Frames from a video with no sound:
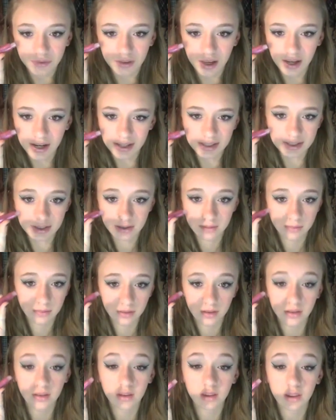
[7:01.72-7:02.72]
and it's
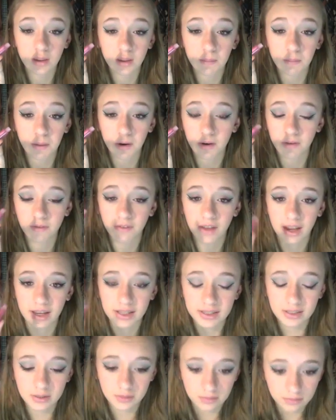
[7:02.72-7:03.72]
the
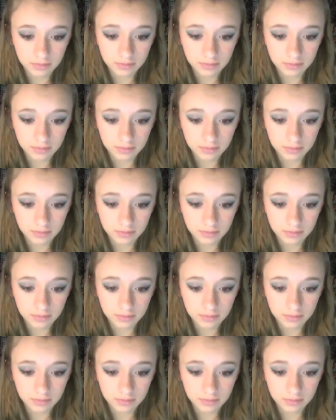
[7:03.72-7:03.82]
perfect